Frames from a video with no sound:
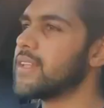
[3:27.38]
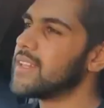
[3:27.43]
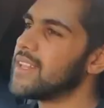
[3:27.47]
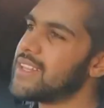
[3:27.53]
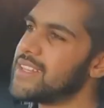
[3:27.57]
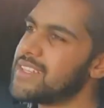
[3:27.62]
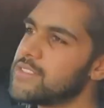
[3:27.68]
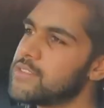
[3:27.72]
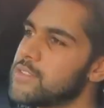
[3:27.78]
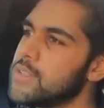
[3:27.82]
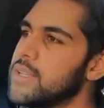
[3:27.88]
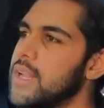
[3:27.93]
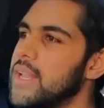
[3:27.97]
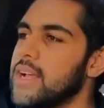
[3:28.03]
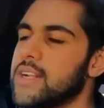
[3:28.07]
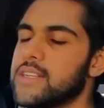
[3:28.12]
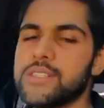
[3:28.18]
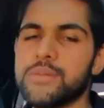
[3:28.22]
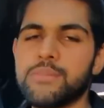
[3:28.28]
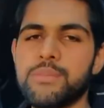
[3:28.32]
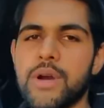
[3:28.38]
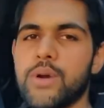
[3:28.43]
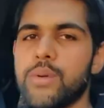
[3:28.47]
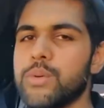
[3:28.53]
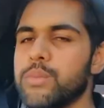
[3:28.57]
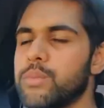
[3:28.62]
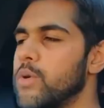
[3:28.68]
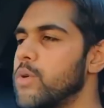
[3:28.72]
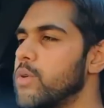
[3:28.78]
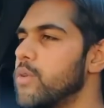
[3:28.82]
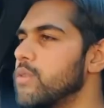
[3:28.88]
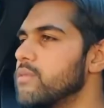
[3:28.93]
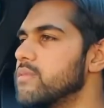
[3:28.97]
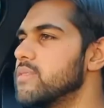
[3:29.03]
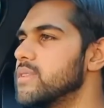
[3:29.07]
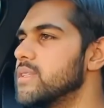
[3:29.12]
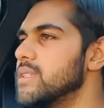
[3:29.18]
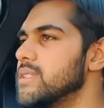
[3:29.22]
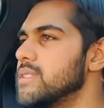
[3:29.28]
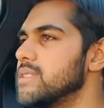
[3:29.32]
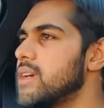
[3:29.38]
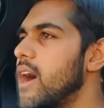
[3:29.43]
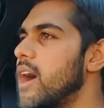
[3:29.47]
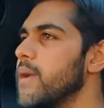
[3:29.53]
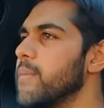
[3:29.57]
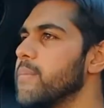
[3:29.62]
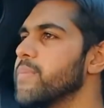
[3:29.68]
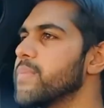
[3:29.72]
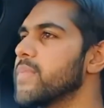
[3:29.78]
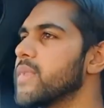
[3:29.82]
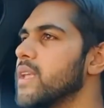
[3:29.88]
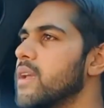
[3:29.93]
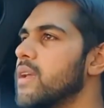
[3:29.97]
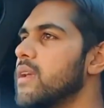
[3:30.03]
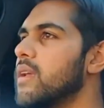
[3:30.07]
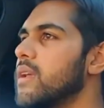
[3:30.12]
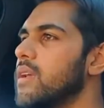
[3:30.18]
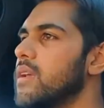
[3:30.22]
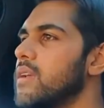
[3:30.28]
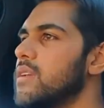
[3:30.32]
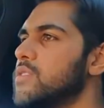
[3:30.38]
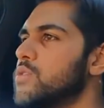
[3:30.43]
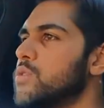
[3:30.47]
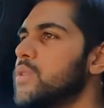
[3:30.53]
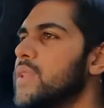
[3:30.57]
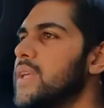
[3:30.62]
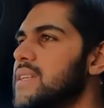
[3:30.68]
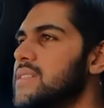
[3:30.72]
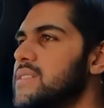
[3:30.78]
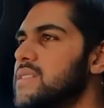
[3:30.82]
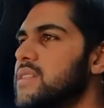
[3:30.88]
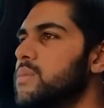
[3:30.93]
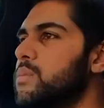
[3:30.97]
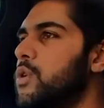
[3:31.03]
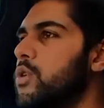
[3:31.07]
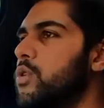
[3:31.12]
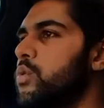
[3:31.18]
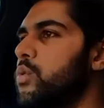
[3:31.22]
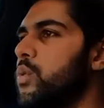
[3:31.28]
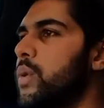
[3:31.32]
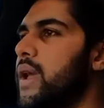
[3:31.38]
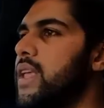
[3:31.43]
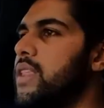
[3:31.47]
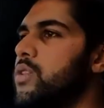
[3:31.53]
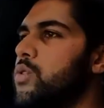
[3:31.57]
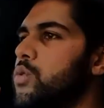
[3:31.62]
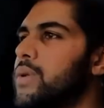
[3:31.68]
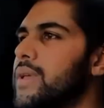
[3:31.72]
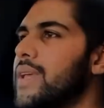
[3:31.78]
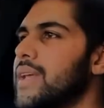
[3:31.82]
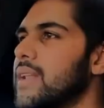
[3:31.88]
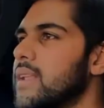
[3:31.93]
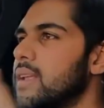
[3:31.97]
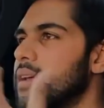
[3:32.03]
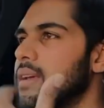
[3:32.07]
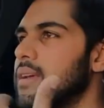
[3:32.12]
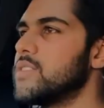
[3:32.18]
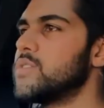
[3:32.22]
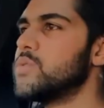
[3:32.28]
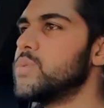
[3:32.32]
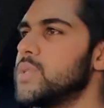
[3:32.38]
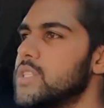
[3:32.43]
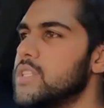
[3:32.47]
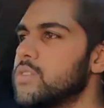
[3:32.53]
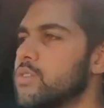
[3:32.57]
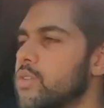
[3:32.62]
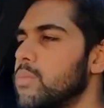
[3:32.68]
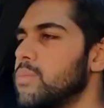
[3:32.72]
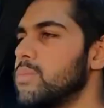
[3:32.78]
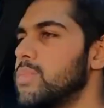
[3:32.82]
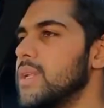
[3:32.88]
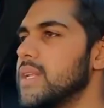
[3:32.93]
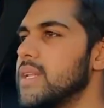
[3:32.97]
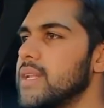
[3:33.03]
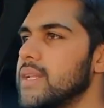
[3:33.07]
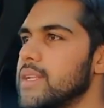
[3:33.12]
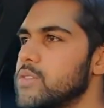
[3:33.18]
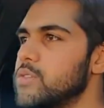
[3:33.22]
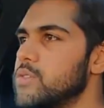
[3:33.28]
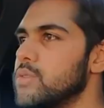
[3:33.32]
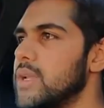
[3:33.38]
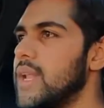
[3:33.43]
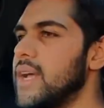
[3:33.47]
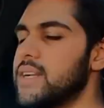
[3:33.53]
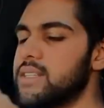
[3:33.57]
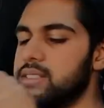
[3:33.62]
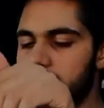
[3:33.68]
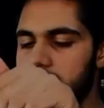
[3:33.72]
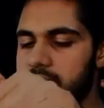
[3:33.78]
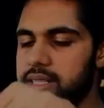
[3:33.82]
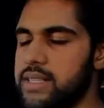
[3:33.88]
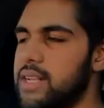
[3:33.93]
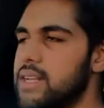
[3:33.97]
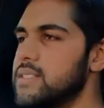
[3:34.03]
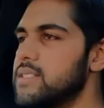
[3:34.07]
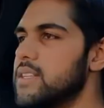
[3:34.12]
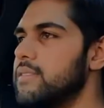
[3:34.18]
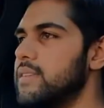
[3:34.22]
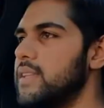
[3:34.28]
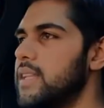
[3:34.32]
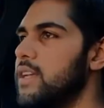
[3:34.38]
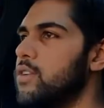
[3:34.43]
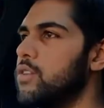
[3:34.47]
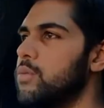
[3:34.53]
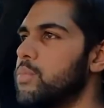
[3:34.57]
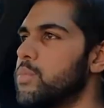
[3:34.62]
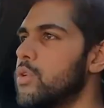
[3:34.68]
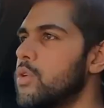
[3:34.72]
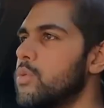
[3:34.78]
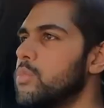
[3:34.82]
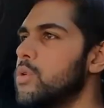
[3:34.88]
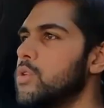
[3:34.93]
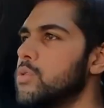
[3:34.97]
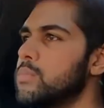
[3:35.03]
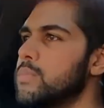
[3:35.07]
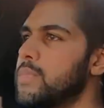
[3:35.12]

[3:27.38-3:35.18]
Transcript: that it's on electric power more of the time. So there isn't a mode where you can switch it completely into electric. It does have an Eco Pro mode,